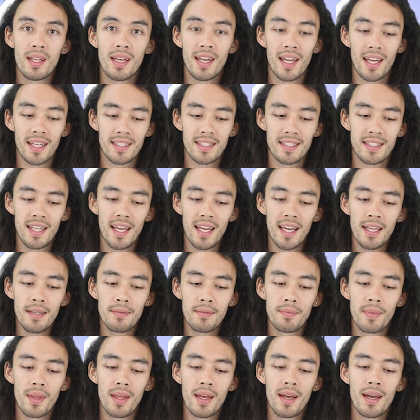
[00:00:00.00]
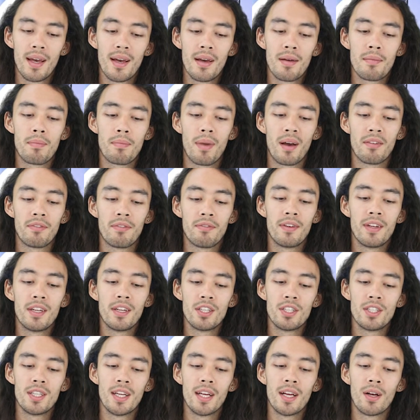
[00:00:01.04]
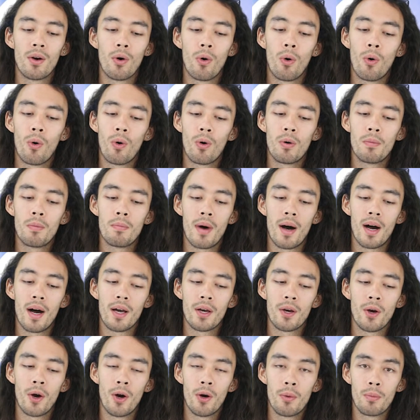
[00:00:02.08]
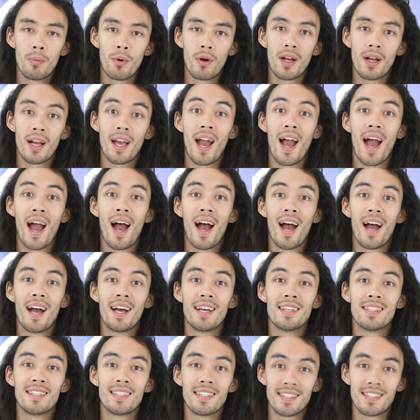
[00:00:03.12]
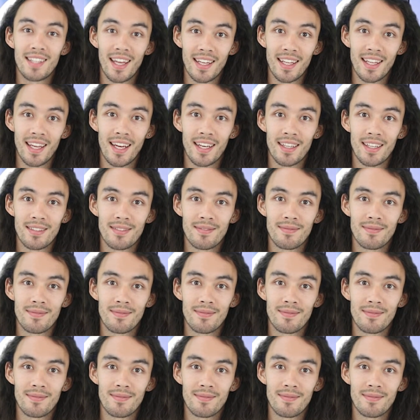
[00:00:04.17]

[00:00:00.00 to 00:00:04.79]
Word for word: next day by finishing all my homework and studying.